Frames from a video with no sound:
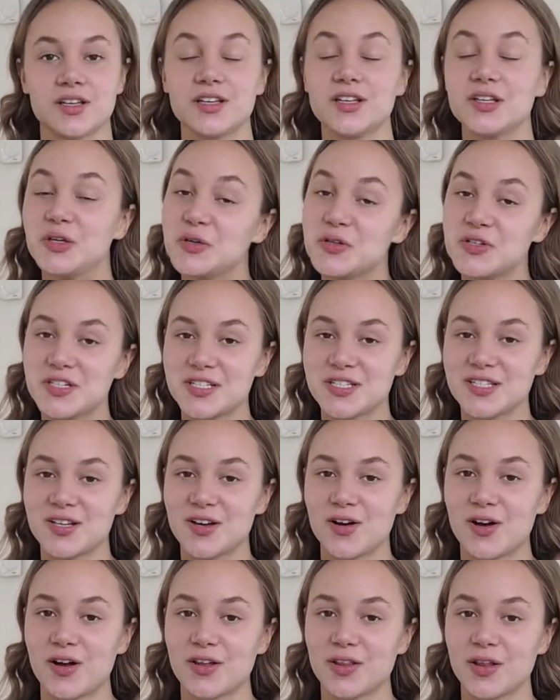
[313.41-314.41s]
You just
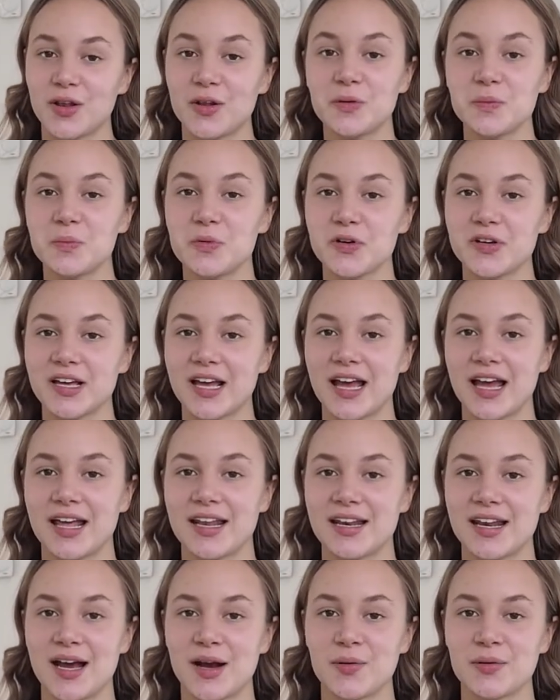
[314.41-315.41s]
saw the lookbook,
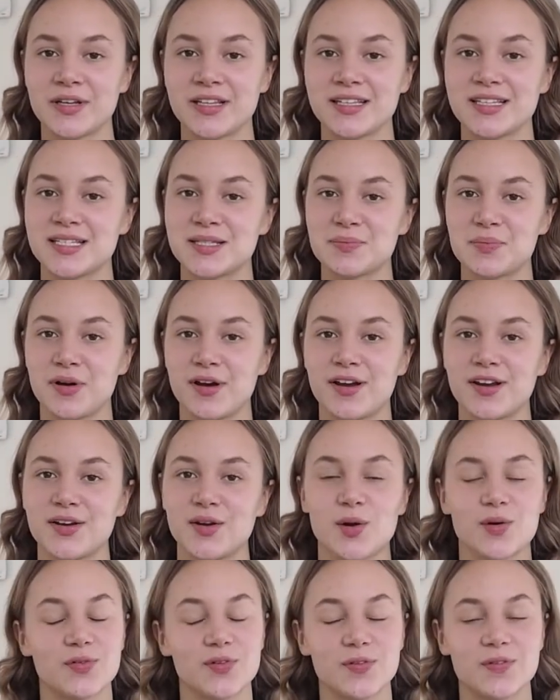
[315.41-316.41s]
and now in this part
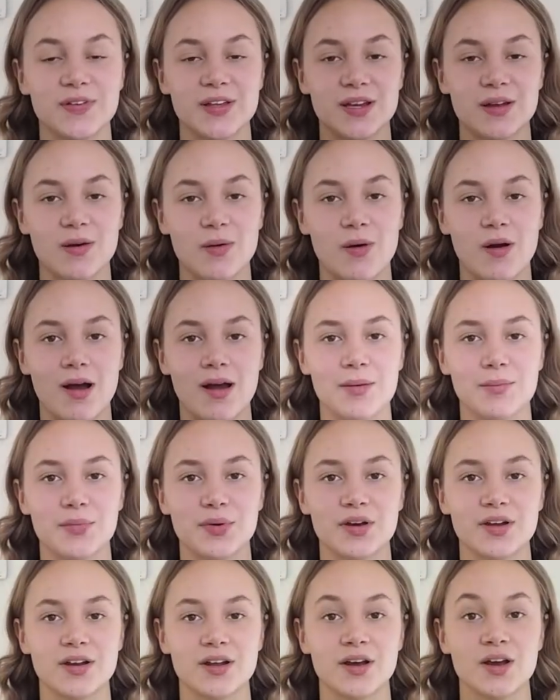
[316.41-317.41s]
of the video I'm
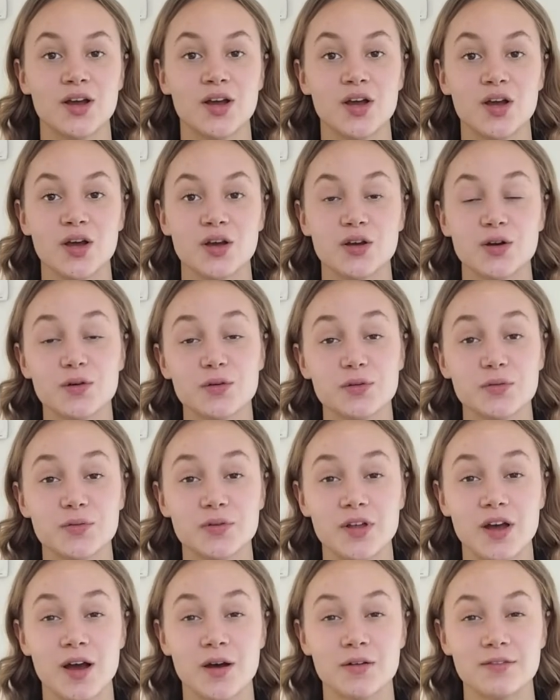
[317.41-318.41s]
gonna go through
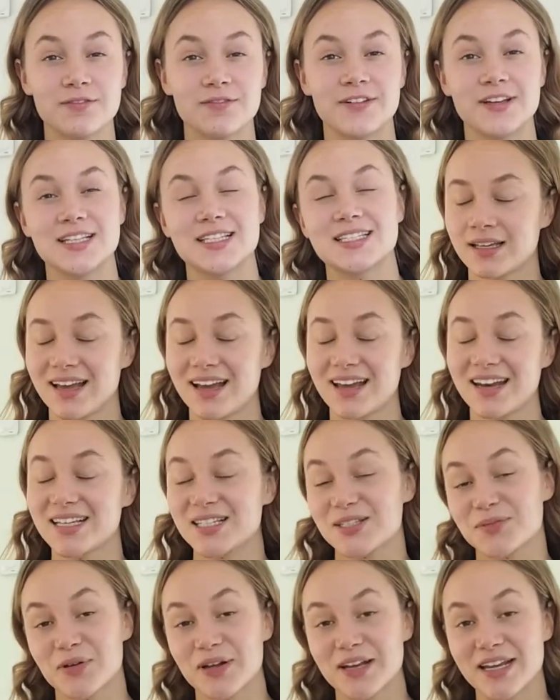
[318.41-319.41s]
the outfits and
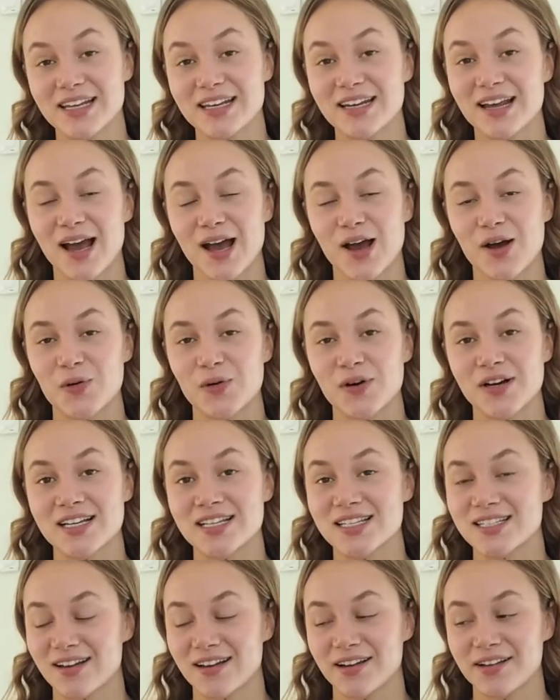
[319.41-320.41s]
explain how I
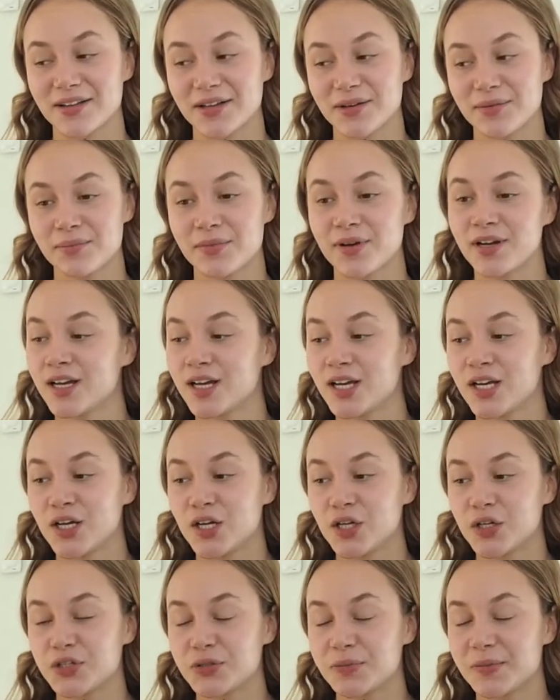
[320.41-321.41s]
styled them.
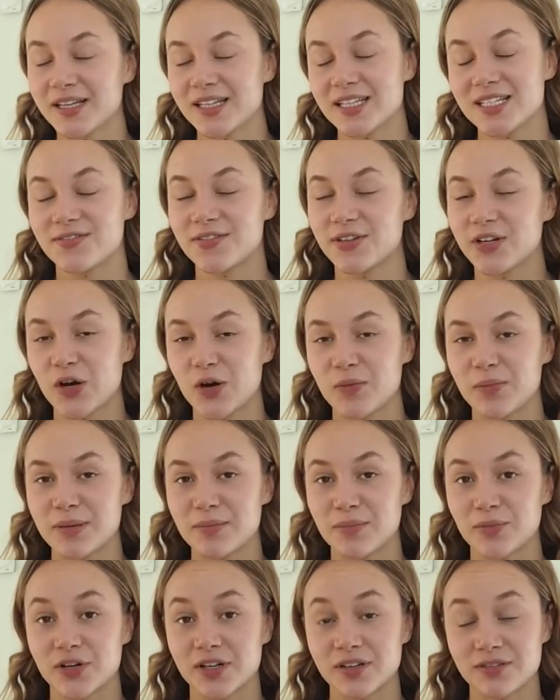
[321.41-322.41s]
To make this video a bit
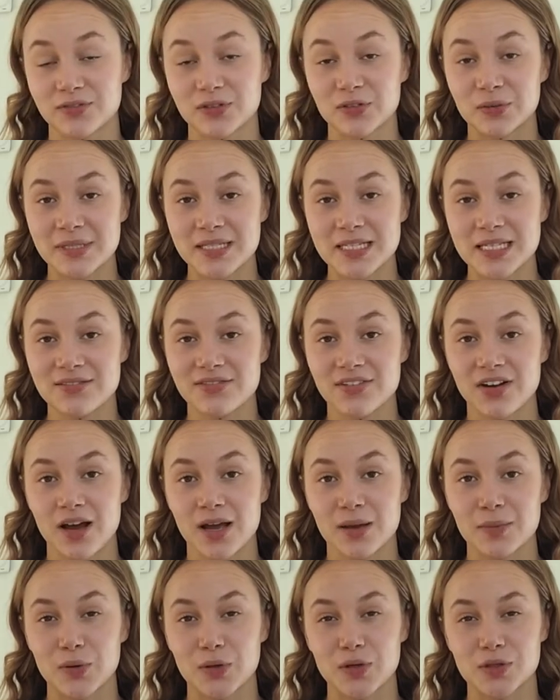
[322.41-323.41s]
more informative,
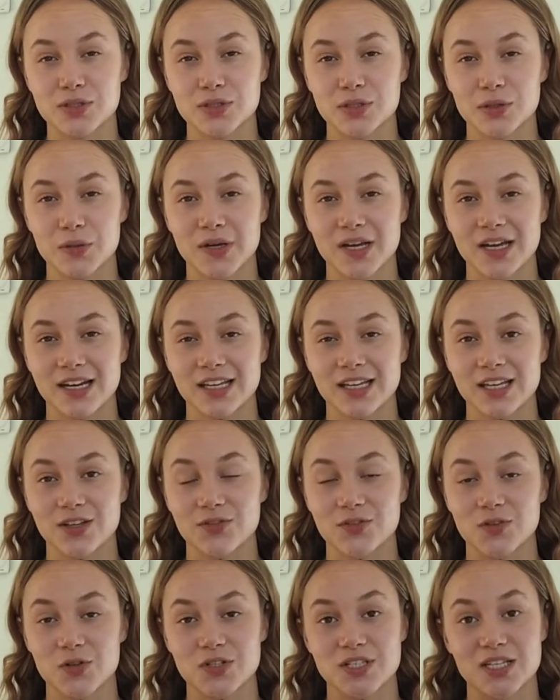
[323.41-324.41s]
I'm also gonna give
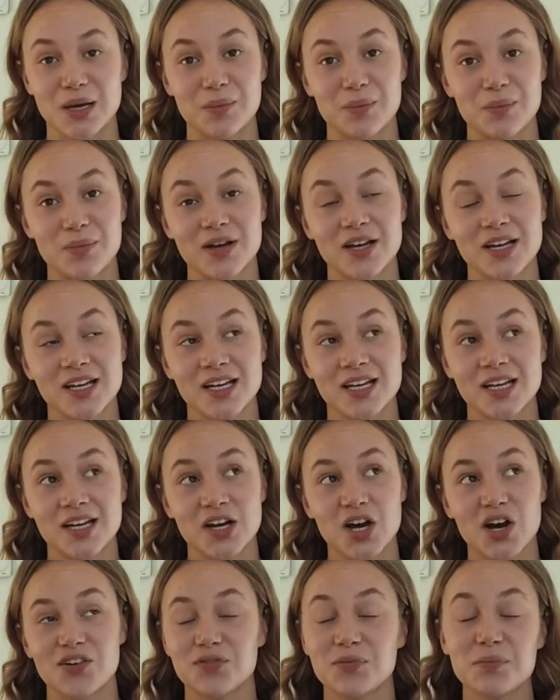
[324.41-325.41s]
you some
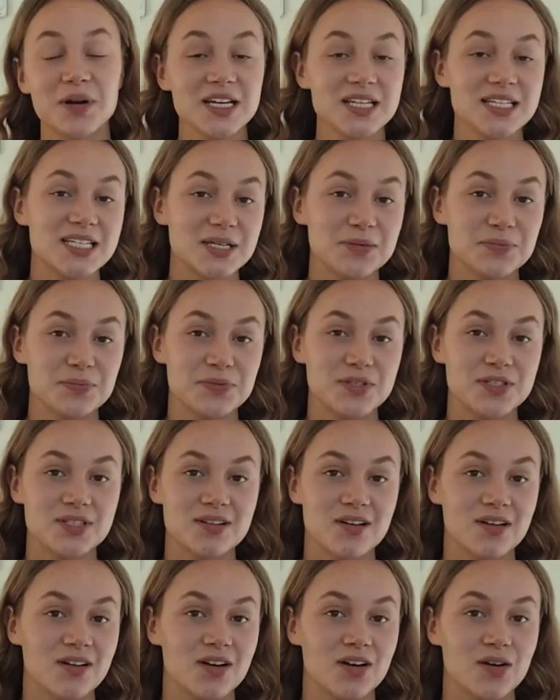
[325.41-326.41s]
of my tips
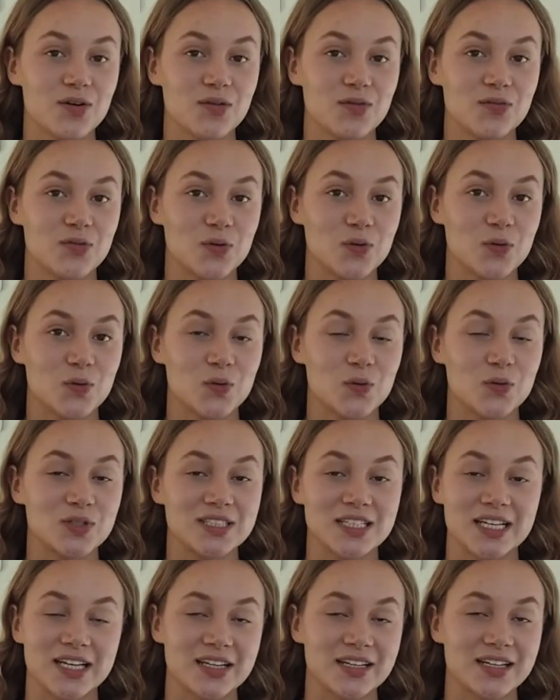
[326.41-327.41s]
for
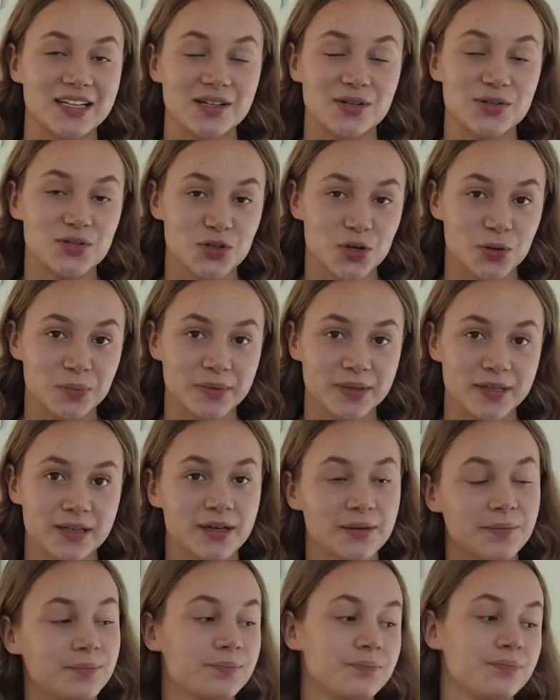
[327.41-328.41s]
secondhand shopping.